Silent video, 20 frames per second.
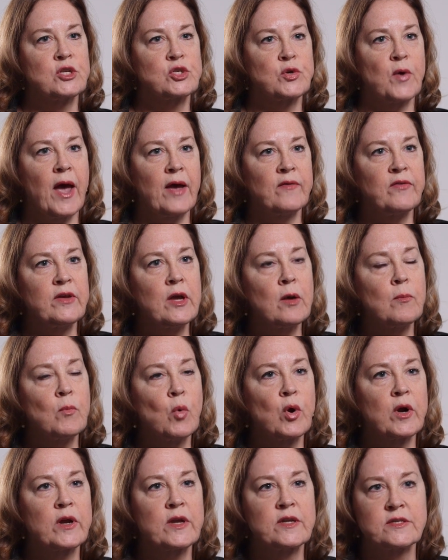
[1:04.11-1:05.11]
So having a
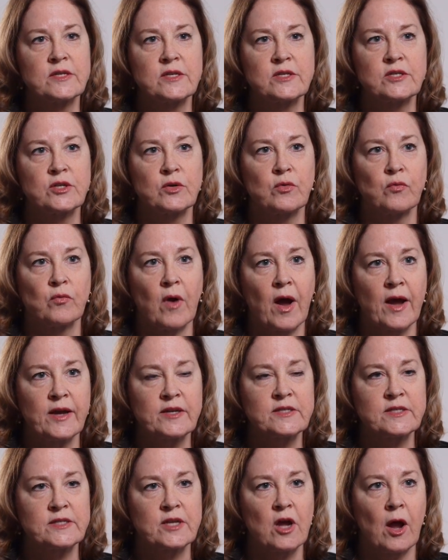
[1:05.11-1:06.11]
more consistent
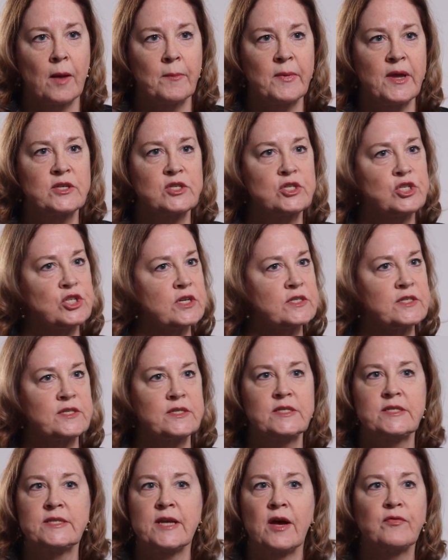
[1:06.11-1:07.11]
rise time is
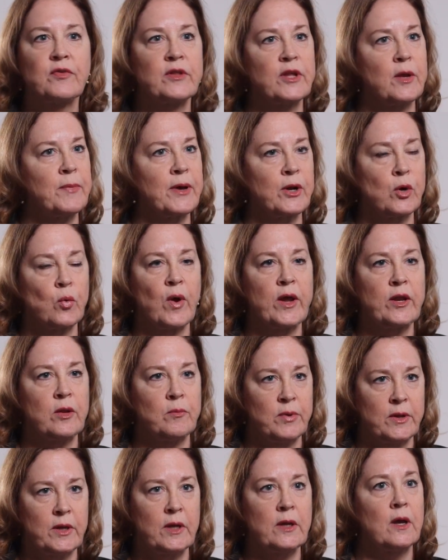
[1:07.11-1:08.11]
just definitely a better way to
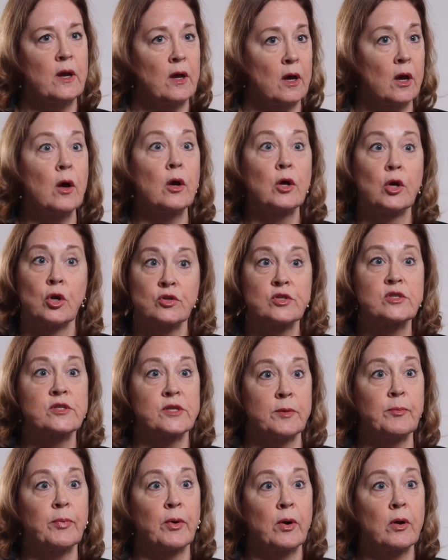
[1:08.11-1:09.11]
be a good
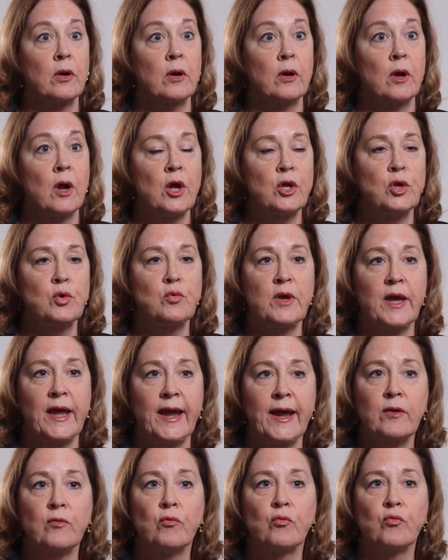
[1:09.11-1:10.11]
sleeper. You
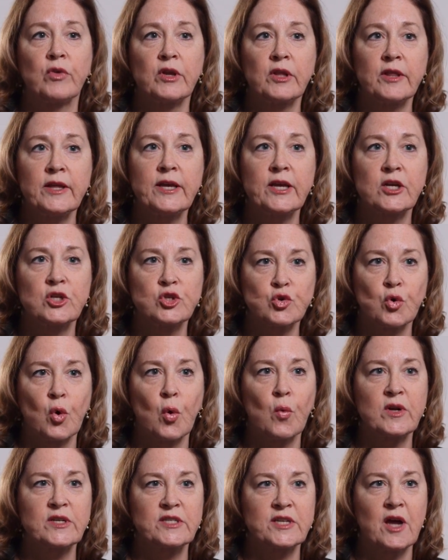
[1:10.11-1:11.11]
can't really
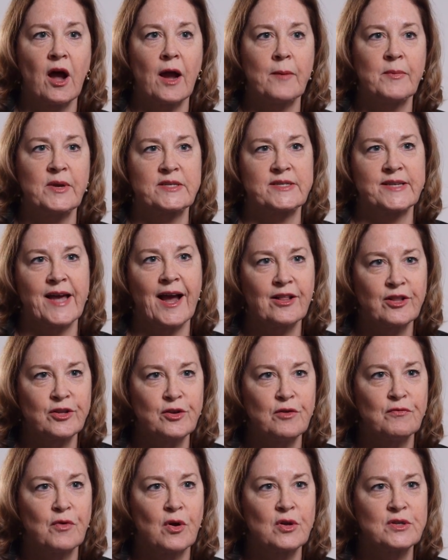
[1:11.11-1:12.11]
control what time exactly
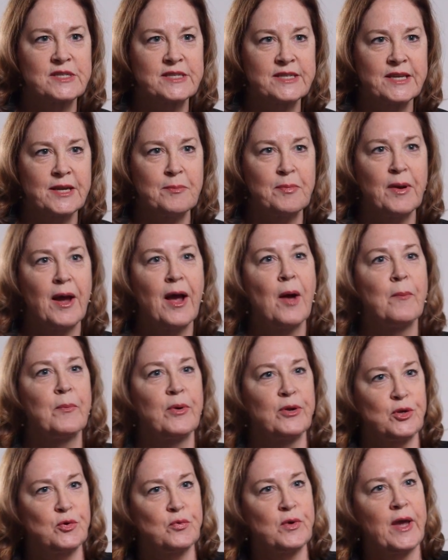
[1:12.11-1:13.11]
you fall asleep,
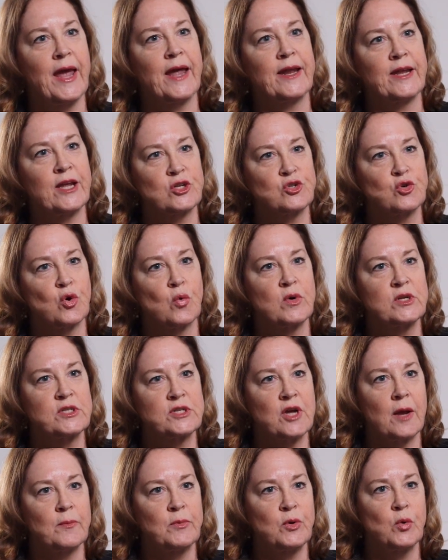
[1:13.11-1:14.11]
but you can control what
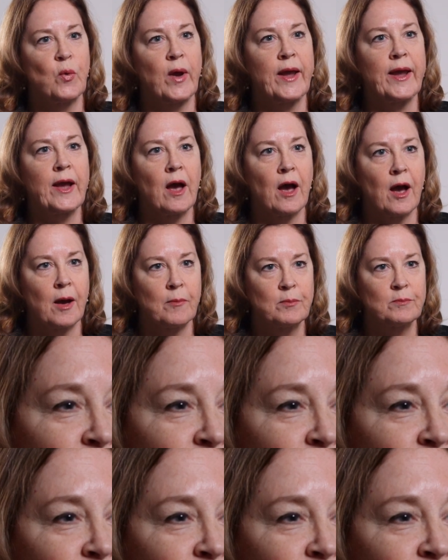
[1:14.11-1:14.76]
time you wake up